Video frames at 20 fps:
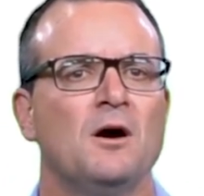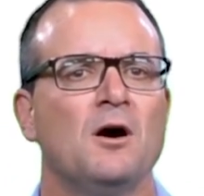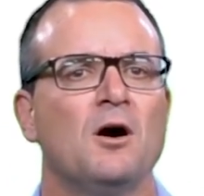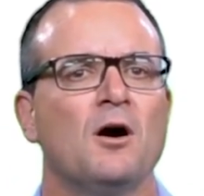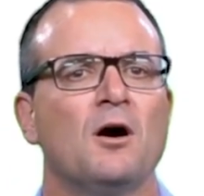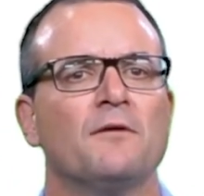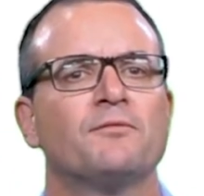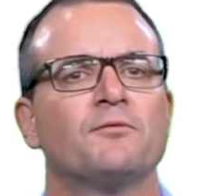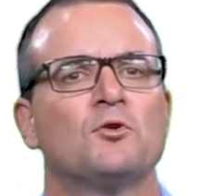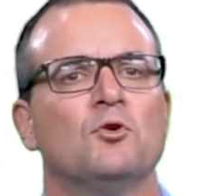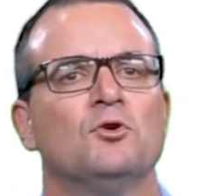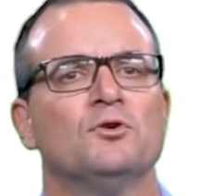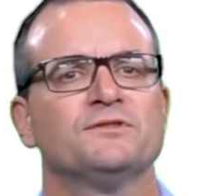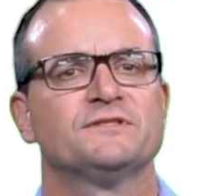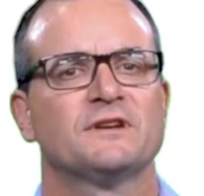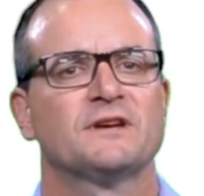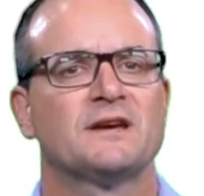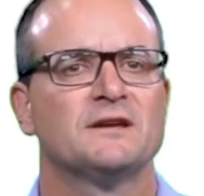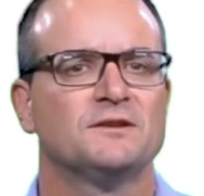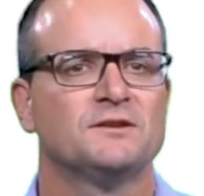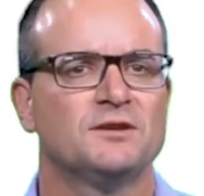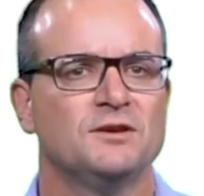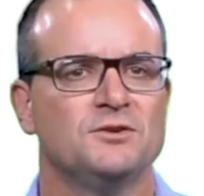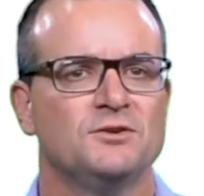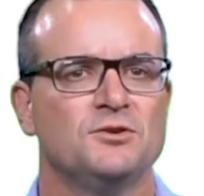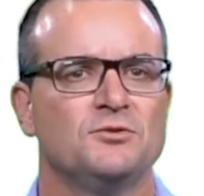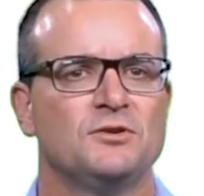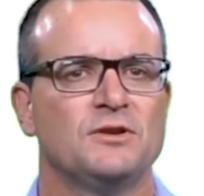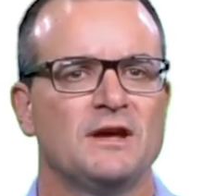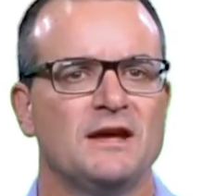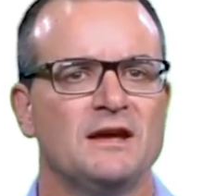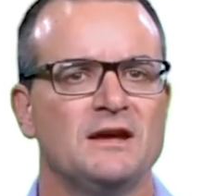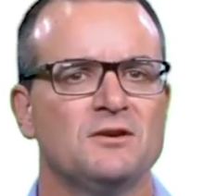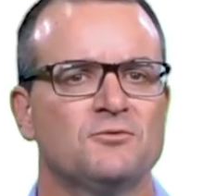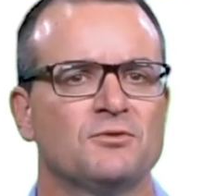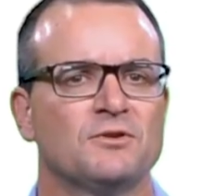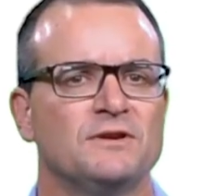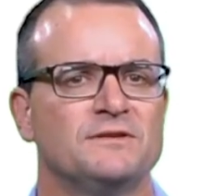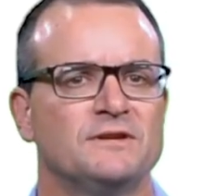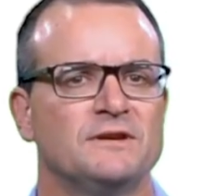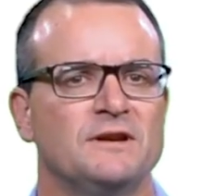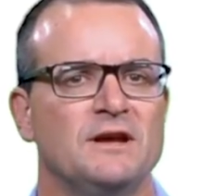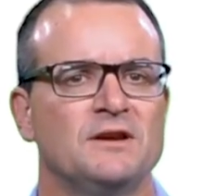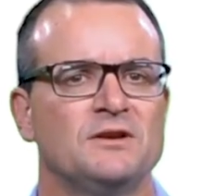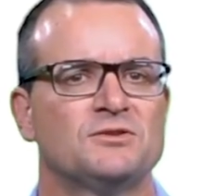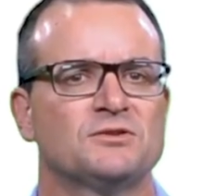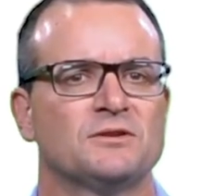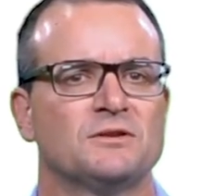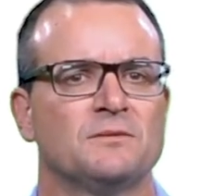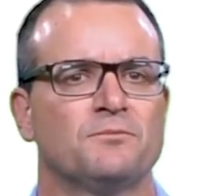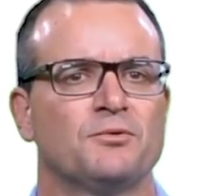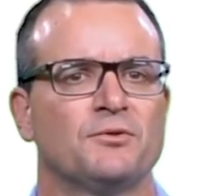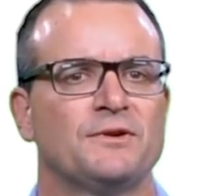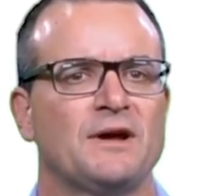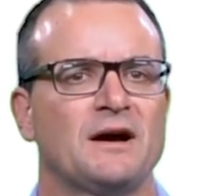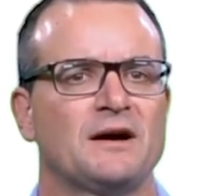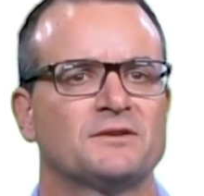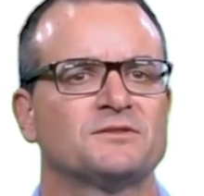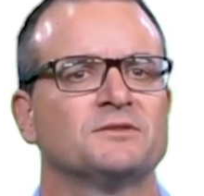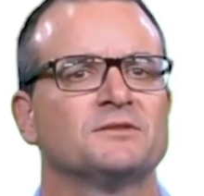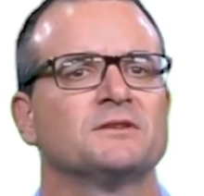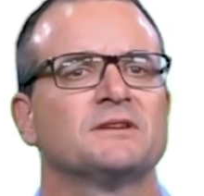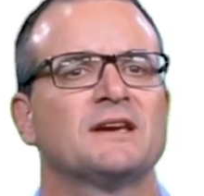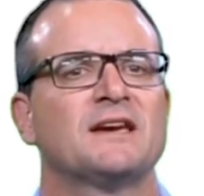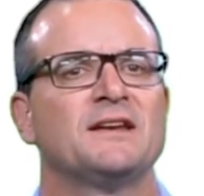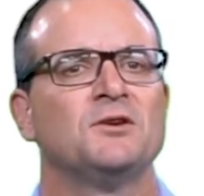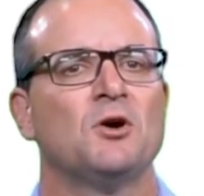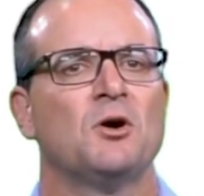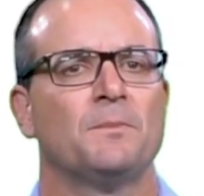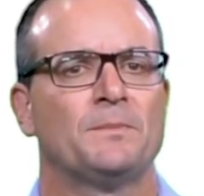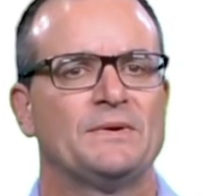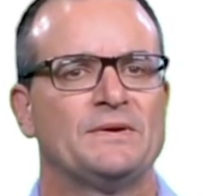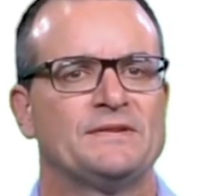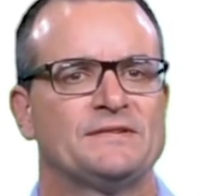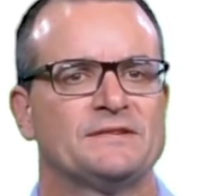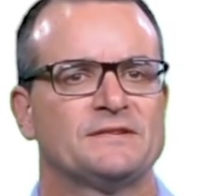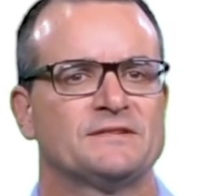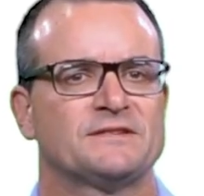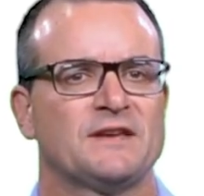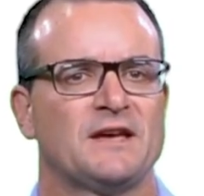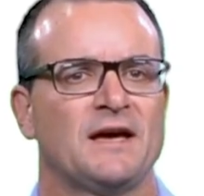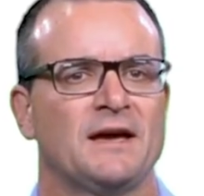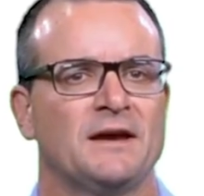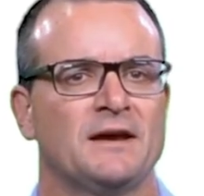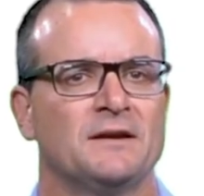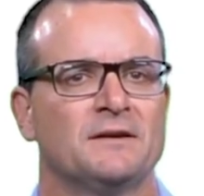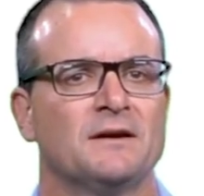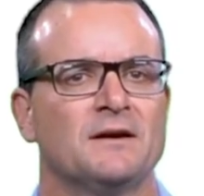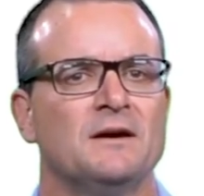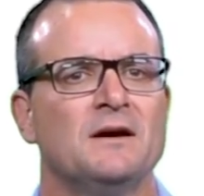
Of course, the continued increase in insulin production cannot be sustained,